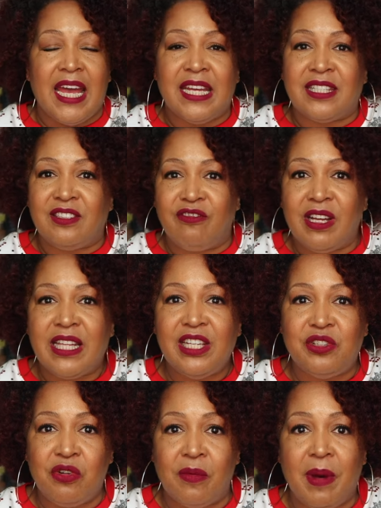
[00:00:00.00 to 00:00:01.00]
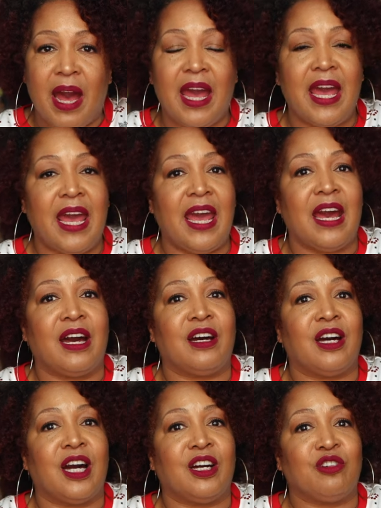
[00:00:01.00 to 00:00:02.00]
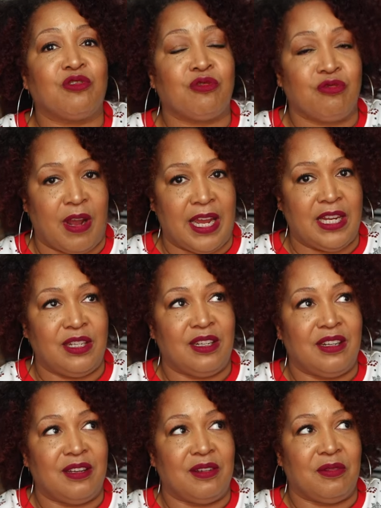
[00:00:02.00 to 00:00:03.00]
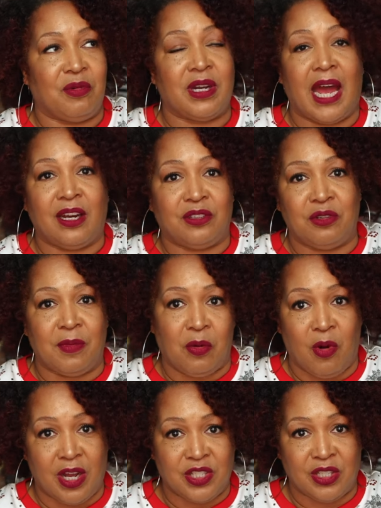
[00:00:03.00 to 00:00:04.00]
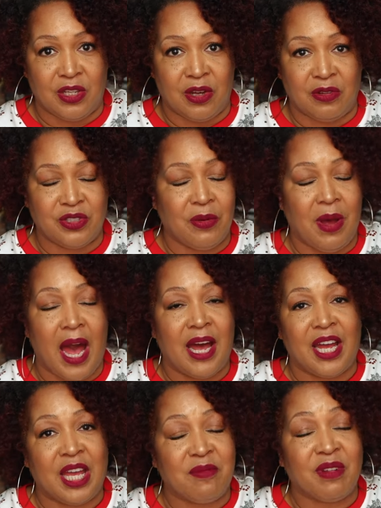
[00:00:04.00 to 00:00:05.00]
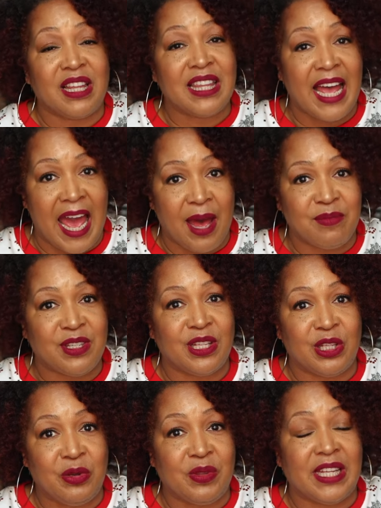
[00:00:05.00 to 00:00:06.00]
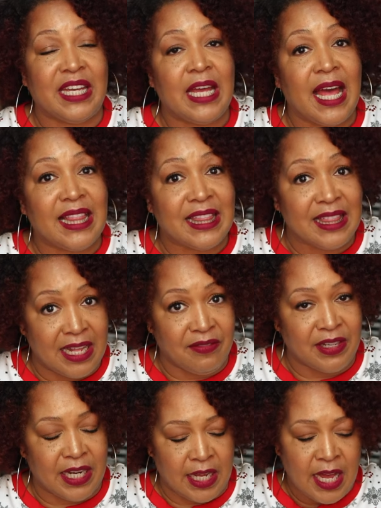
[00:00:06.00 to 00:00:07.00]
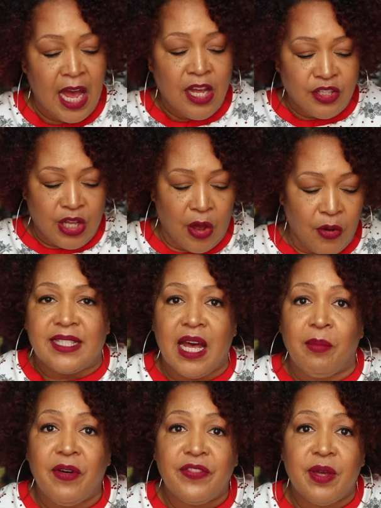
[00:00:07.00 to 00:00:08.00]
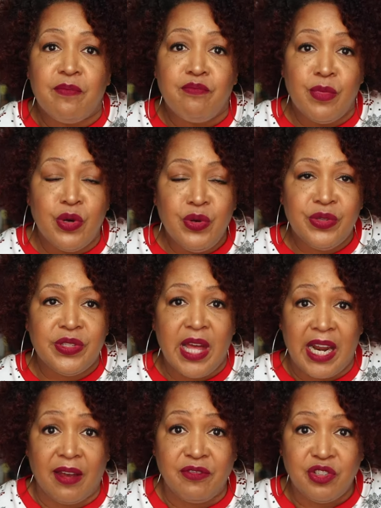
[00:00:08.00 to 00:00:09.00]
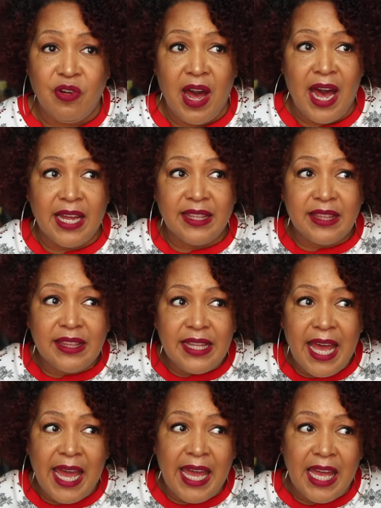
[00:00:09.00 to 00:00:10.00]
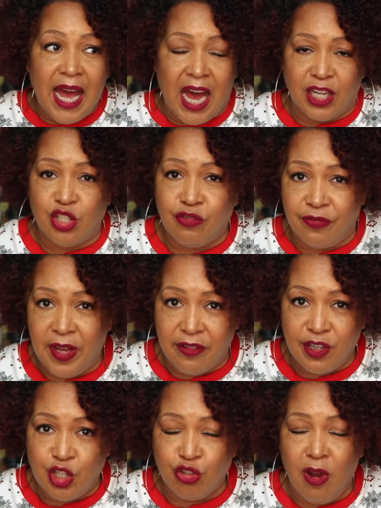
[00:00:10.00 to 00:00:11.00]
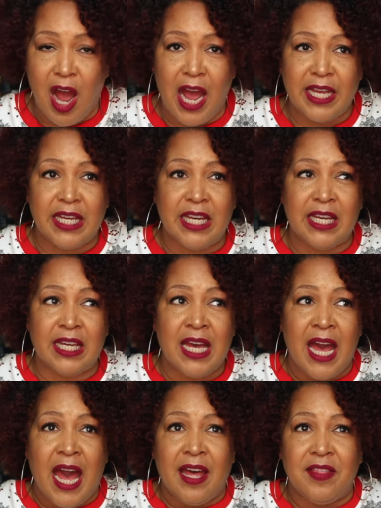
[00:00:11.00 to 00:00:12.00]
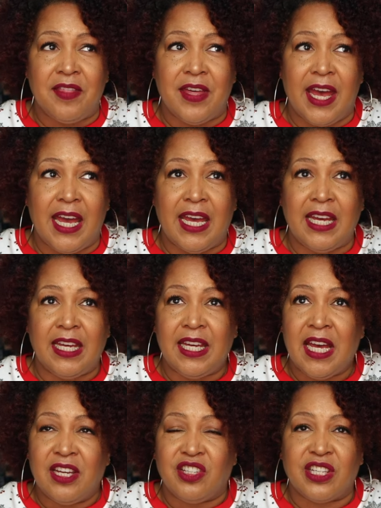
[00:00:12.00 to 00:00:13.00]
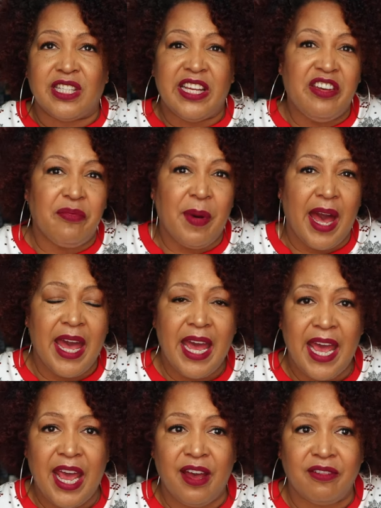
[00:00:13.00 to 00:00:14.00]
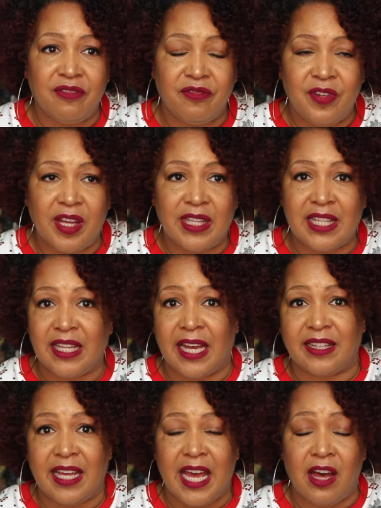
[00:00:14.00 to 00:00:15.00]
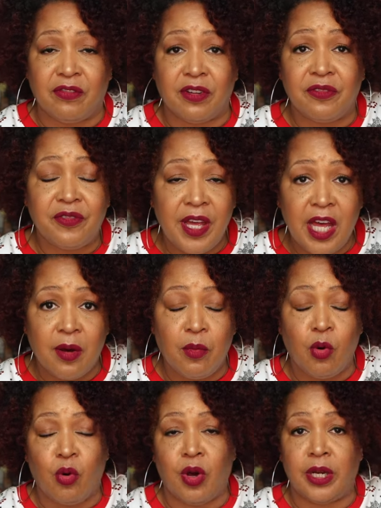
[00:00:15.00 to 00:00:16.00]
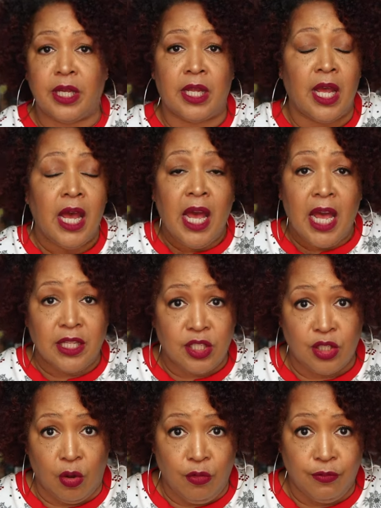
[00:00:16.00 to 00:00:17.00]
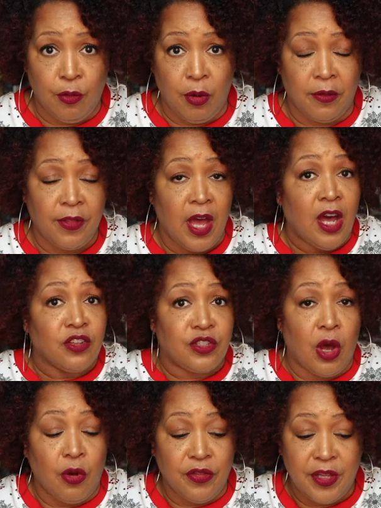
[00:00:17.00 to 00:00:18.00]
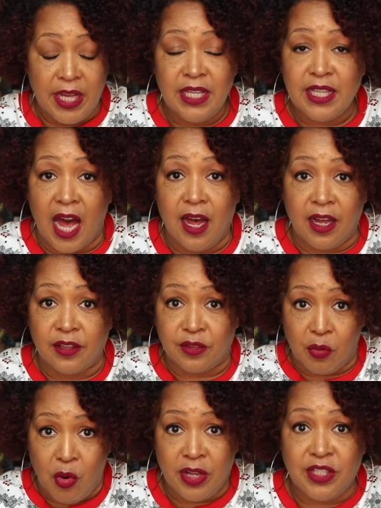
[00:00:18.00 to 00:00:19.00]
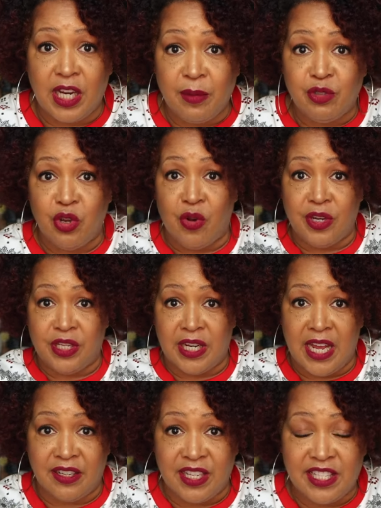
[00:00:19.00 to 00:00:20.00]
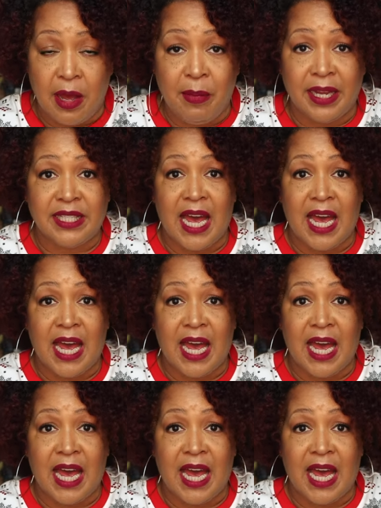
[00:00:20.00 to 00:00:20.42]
it's really doing my hair great when I do my wash and go. So I am absolutely loving it. So some of the mousse that I've tried, they are very drying. They just leave my hair feeling like they have a film on it and so forth. So these are the ones that I'm showing you there. These are my